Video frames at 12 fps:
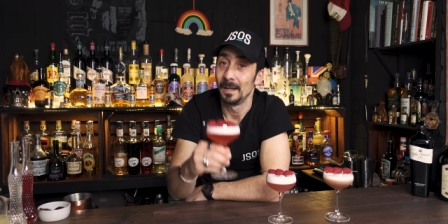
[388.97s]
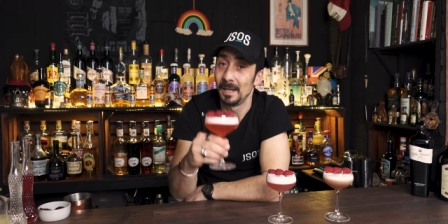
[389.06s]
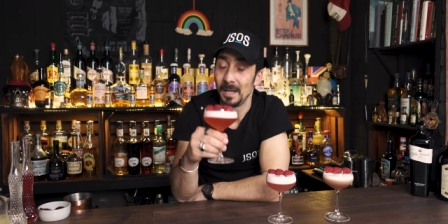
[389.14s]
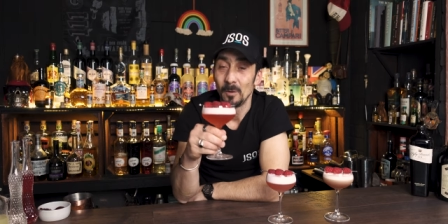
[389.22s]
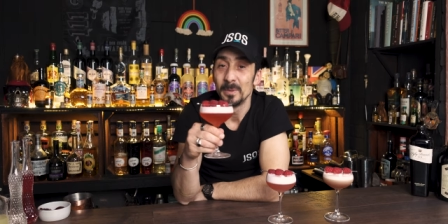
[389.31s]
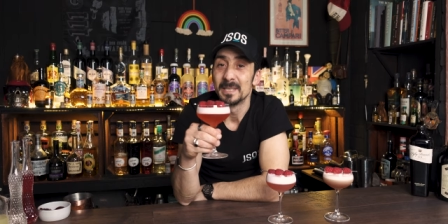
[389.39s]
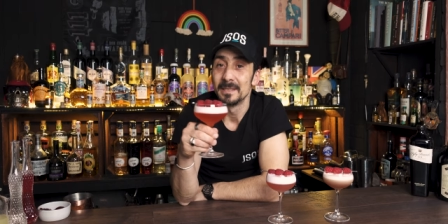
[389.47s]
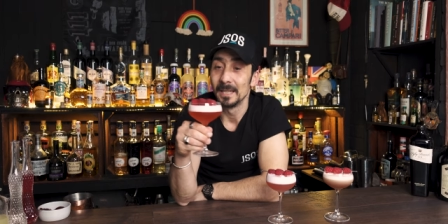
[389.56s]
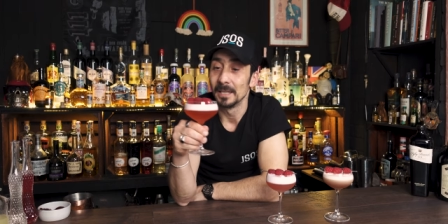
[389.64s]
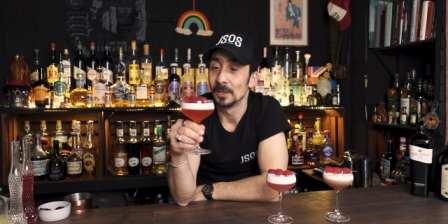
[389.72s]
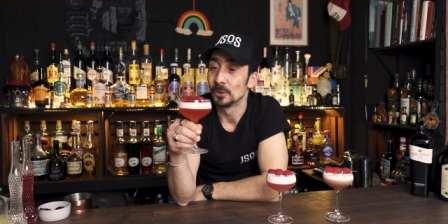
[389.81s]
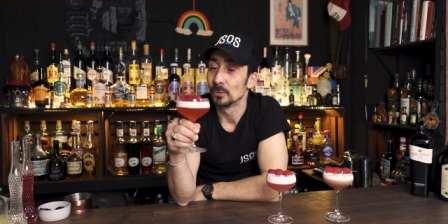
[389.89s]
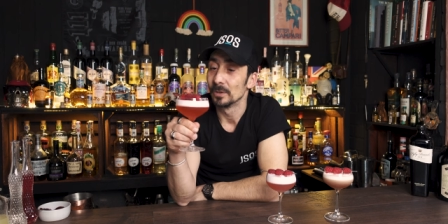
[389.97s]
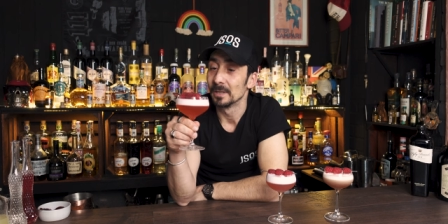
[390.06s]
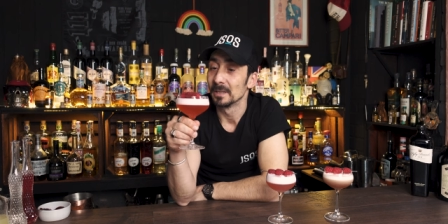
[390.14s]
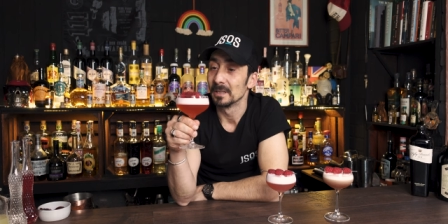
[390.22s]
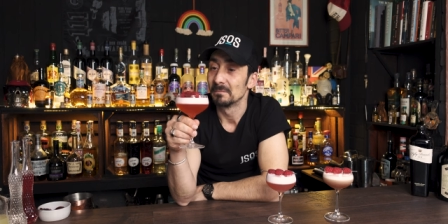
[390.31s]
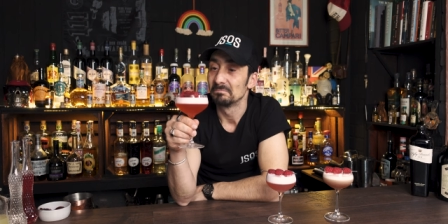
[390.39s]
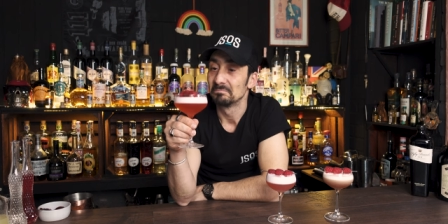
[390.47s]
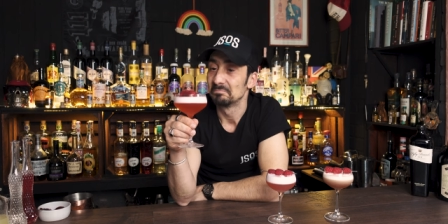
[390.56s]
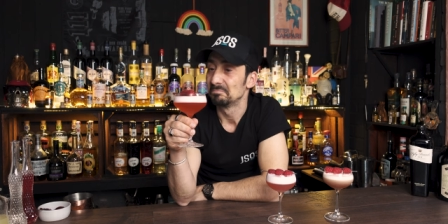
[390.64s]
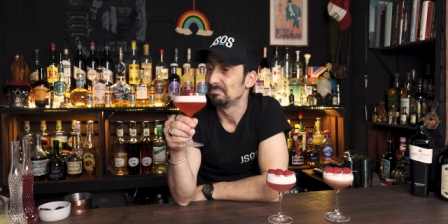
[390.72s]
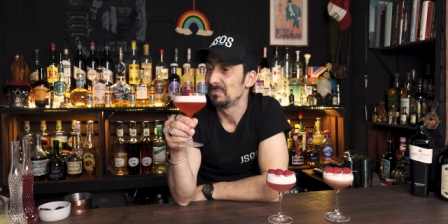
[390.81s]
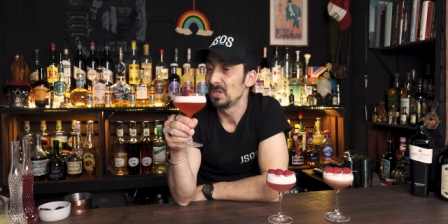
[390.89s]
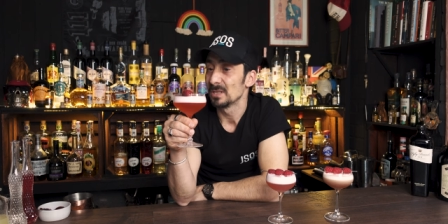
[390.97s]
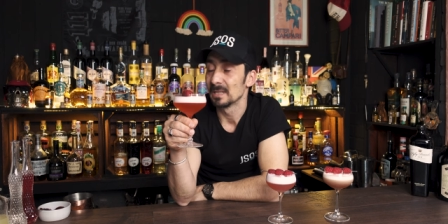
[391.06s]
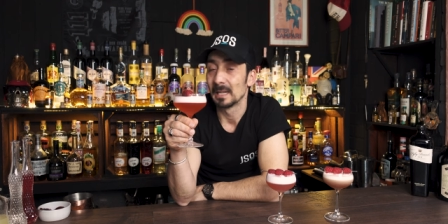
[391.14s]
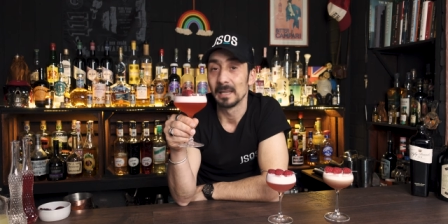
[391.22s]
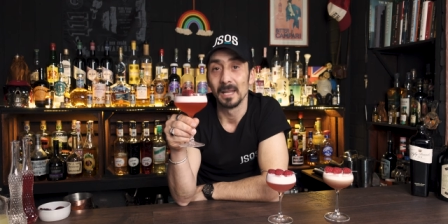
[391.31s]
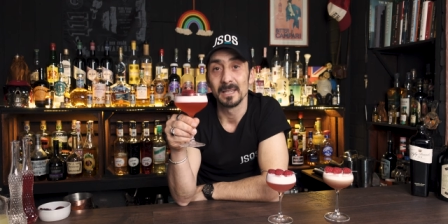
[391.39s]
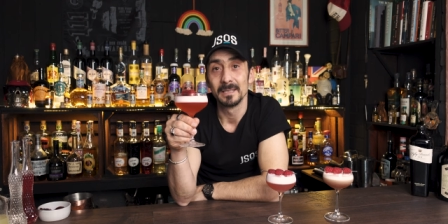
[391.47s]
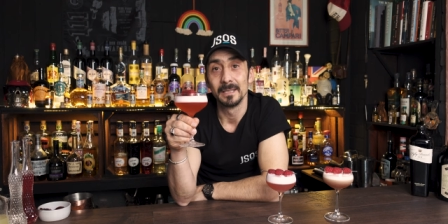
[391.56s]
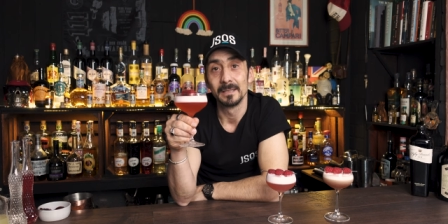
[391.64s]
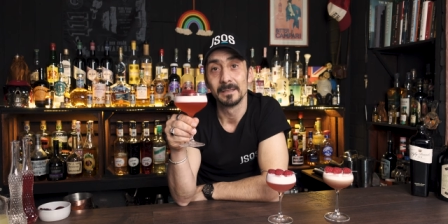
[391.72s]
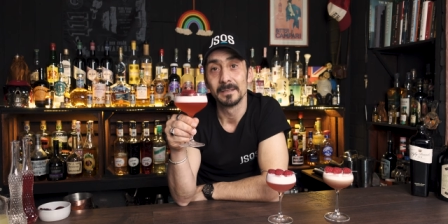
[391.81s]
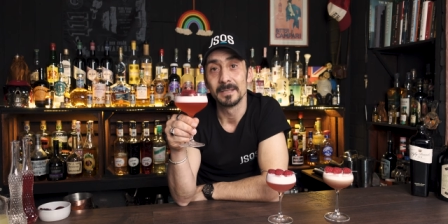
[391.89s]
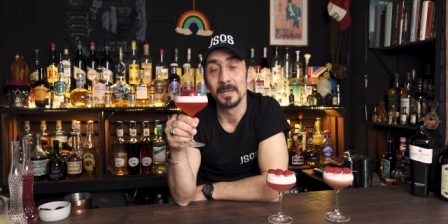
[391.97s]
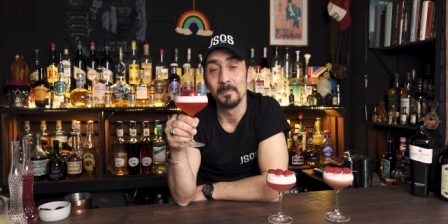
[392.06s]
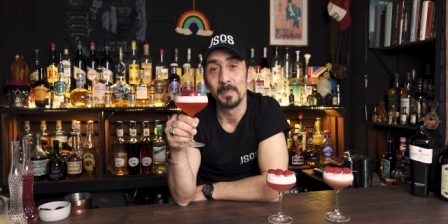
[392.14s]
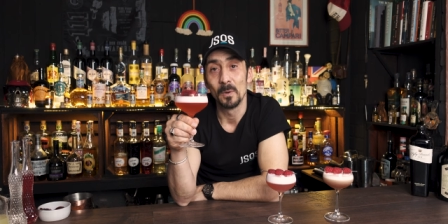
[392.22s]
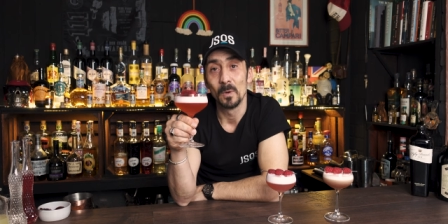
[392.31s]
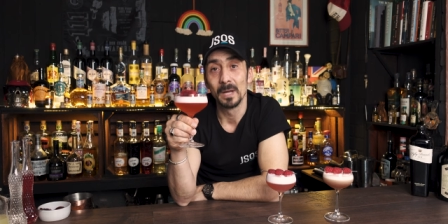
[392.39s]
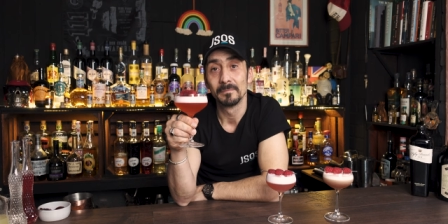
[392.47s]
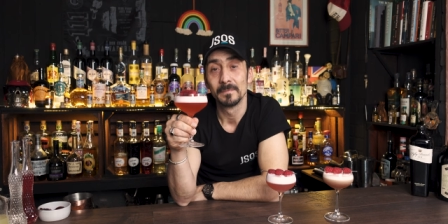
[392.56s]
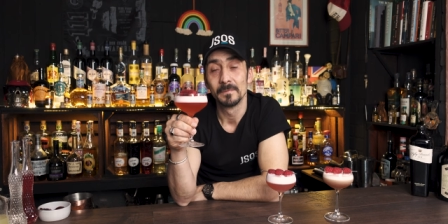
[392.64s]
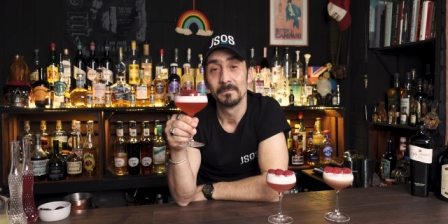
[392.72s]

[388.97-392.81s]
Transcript: I'll be sticking to the just a classic, simple one.